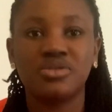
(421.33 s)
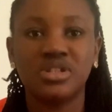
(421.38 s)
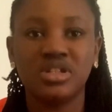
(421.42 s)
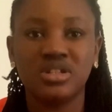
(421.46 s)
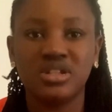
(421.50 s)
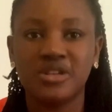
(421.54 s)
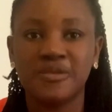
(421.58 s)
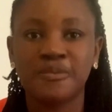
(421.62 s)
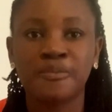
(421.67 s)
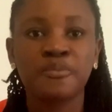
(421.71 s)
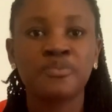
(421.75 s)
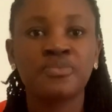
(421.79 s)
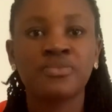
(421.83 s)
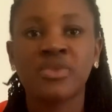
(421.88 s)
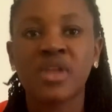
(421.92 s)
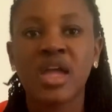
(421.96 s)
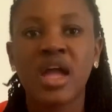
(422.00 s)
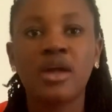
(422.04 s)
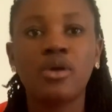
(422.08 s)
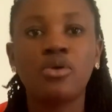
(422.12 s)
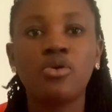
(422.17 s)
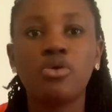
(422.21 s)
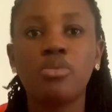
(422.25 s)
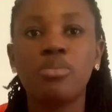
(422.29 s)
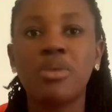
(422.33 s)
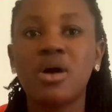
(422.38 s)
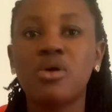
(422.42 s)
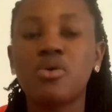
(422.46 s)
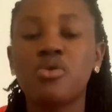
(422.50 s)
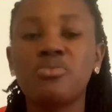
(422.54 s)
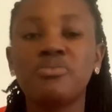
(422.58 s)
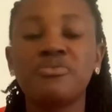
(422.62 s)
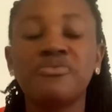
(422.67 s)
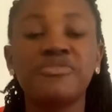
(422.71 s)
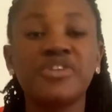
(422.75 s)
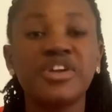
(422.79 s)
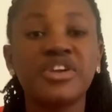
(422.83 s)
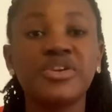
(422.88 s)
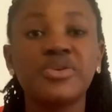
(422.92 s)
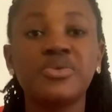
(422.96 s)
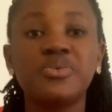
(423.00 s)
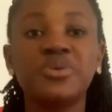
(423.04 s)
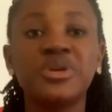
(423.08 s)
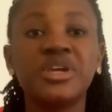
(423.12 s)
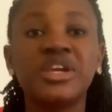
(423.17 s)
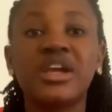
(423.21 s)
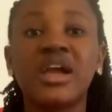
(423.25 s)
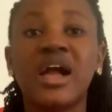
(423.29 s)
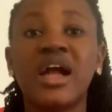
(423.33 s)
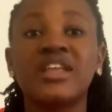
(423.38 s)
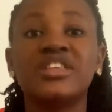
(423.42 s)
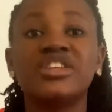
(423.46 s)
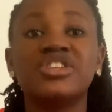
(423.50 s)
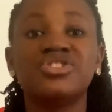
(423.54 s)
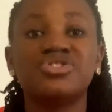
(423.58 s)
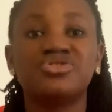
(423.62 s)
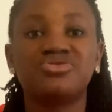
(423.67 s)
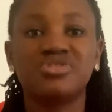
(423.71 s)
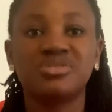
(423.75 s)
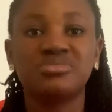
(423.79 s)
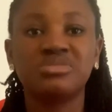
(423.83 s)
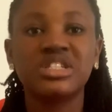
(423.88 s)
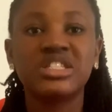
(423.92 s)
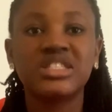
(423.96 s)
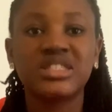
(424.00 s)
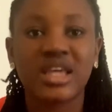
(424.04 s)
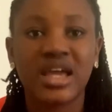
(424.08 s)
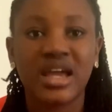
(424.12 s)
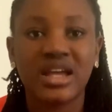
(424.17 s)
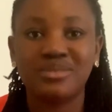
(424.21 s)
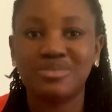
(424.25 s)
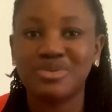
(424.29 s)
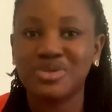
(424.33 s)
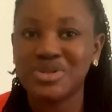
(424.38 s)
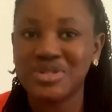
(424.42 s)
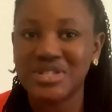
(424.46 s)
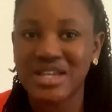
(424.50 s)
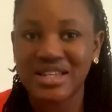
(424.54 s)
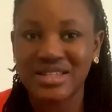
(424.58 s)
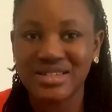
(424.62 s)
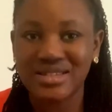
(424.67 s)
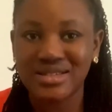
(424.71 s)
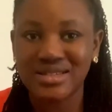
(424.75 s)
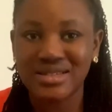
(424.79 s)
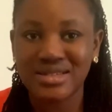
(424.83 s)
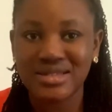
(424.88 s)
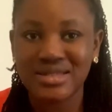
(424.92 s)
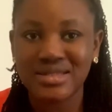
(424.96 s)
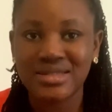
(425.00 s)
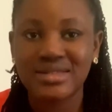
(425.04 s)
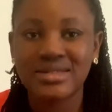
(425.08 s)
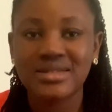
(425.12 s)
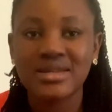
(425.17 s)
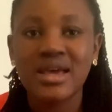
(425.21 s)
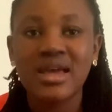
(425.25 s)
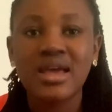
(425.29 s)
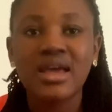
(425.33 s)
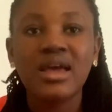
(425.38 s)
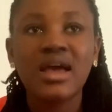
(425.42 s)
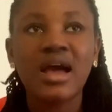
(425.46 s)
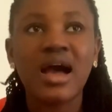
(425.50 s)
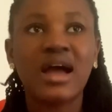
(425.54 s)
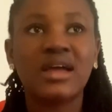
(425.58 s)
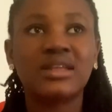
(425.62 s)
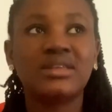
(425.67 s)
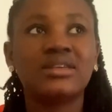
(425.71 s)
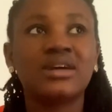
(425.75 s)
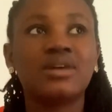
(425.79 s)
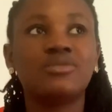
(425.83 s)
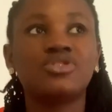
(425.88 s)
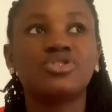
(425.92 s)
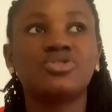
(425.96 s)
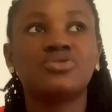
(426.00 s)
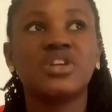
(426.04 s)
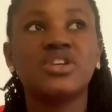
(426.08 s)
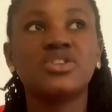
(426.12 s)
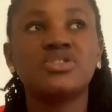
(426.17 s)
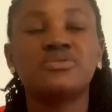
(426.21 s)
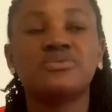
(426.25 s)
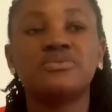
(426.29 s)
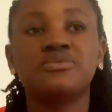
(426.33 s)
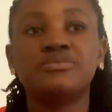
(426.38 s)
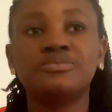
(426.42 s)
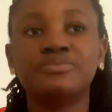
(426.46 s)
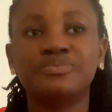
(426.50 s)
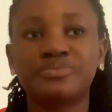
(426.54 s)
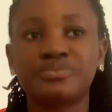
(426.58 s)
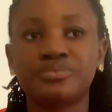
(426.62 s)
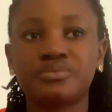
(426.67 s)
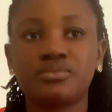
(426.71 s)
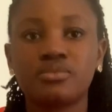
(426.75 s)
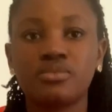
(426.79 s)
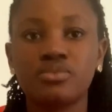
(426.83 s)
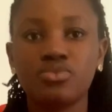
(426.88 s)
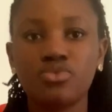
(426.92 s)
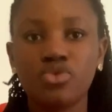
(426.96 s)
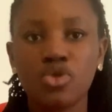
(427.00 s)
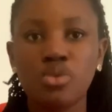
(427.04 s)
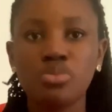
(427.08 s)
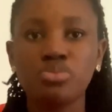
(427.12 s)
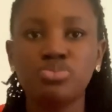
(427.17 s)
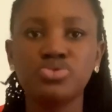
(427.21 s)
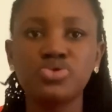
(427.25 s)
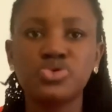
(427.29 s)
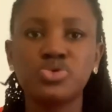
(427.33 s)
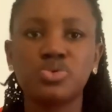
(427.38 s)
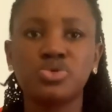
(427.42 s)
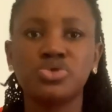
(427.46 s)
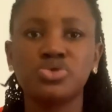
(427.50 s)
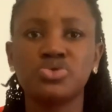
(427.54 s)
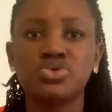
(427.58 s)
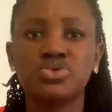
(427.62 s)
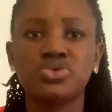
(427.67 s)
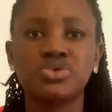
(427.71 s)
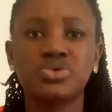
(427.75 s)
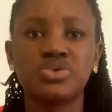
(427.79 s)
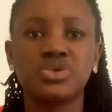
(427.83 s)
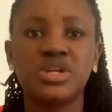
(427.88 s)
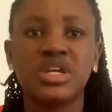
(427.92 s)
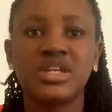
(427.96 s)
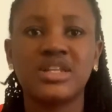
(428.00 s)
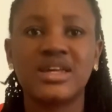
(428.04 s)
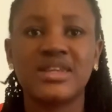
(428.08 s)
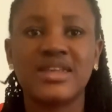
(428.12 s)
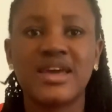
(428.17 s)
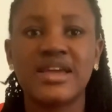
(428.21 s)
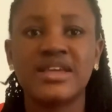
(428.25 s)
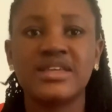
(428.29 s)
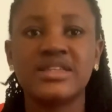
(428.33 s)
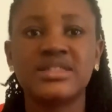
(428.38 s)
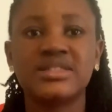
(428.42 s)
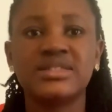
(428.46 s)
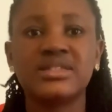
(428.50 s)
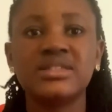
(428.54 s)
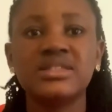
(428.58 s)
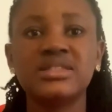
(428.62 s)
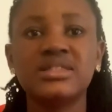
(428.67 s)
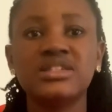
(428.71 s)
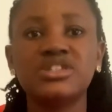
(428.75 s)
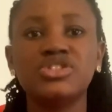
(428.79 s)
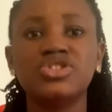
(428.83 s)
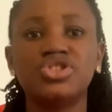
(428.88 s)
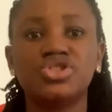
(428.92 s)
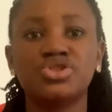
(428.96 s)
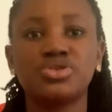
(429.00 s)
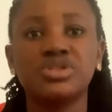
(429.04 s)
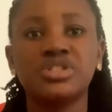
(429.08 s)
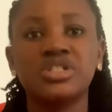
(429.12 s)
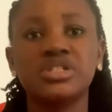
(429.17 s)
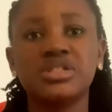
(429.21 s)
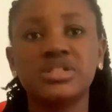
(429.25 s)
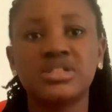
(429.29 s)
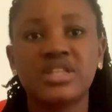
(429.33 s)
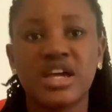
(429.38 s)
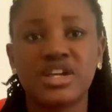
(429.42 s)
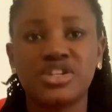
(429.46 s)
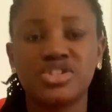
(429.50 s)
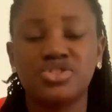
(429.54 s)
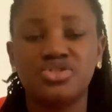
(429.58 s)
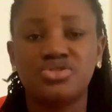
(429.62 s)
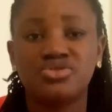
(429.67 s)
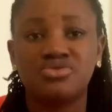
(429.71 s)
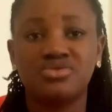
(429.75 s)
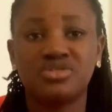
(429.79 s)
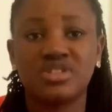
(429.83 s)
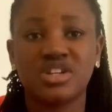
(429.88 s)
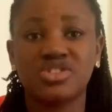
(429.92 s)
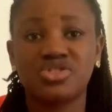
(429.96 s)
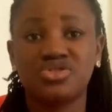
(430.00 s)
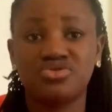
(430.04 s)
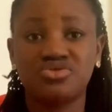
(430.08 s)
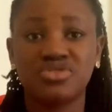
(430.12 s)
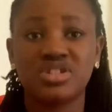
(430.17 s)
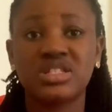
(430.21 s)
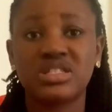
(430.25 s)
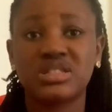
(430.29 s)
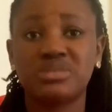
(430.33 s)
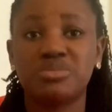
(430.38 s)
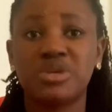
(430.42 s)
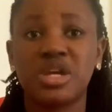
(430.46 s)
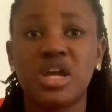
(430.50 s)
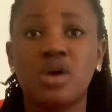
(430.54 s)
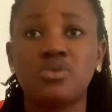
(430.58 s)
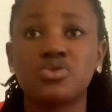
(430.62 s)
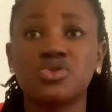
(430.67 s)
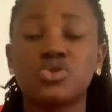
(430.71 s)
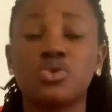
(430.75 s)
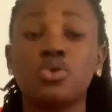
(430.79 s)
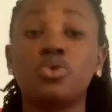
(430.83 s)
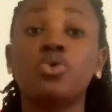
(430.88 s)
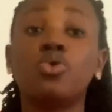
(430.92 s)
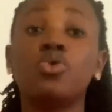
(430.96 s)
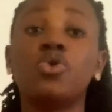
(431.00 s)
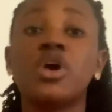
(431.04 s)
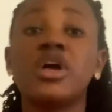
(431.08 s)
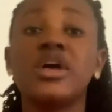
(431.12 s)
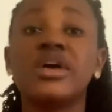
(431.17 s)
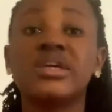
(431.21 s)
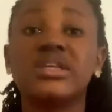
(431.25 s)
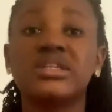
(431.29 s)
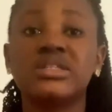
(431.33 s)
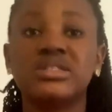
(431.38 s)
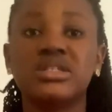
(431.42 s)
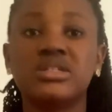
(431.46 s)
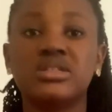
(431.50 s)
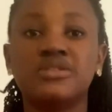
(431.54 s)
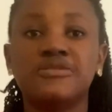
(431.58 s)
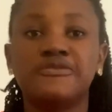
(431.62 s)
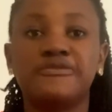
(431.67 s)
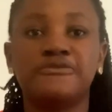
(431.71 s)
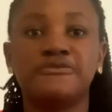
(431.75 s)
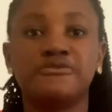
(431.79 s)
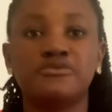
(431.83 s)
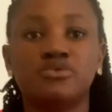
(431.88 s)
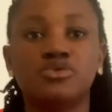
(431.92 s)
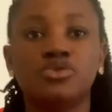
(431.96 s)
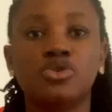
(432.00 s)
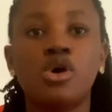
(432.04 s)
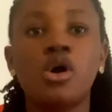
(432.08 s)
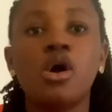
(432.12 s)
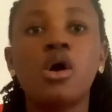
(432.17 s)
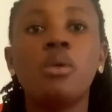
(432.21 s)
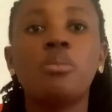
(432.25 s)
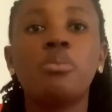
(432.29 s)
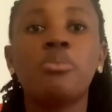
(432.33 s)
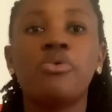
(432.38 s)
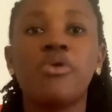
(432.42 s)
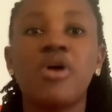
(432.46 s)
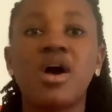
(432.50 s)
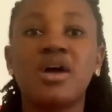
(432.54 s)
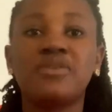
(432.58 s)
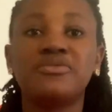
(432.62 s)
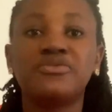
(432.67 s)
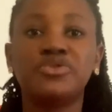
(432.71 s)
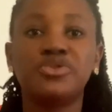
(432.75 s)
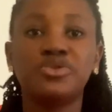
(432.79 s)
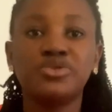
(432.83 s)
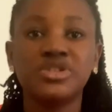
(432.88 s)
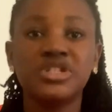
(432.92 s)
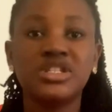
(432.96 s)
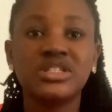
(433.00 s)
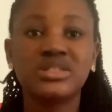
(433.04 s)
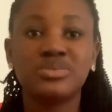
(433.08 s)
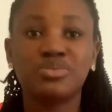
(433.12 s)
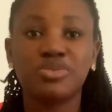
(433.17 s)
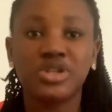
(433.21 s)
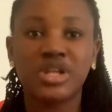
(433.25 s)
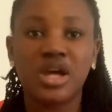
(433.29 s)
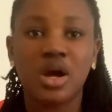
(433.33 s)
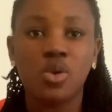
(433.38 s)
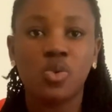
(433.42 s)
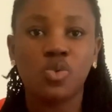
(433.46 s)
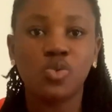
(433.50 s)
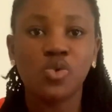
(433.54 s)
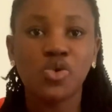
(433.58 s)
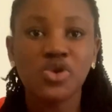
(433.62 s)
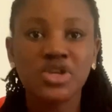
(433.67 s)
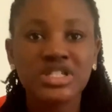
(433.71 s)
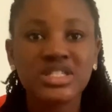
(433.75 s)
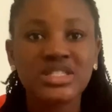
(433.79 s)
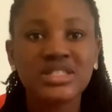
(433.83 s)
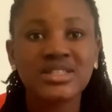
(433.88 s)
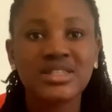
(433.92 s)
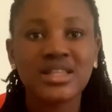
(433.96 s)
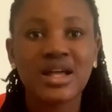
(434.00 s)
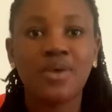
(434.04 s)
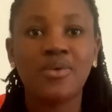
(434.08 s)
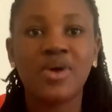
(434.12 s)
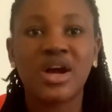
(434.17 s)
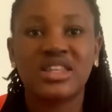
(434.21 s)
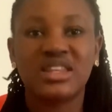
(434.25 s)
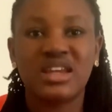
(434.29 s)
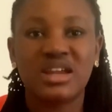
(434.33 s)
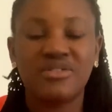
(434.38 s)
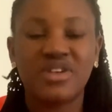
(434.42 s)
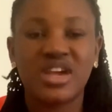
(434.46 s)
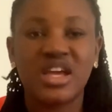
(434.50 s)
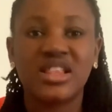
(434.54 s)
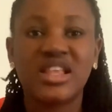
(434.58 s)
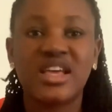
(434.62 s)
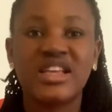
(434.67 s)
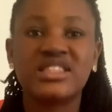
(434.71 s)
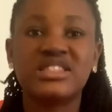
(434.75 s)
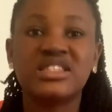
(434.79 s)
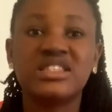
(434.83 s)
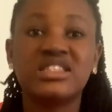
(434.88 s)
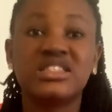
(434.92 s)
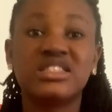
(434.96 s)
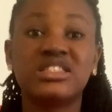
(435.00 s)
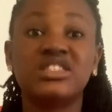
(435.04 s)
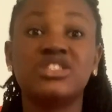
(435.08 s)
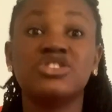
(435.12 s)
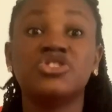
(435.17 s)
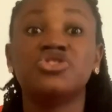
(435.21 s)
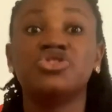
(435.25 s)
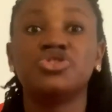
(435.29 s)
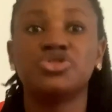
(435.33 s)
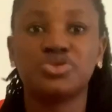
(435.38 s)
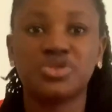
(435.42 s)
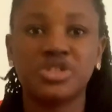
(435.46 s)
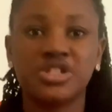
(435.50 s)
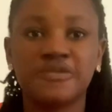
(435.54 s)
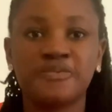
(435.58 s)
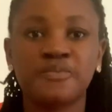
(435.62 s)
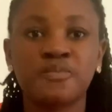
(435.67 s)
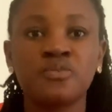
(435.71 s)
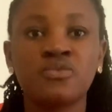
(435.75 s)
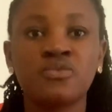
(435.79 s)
the day. I go back home very weak and extremely tired because I didn't eat, and I was trying to put one or two together, that is it the journey that stressed me out, or is it the food? But I've done it more than once now, and I realize it's the journey.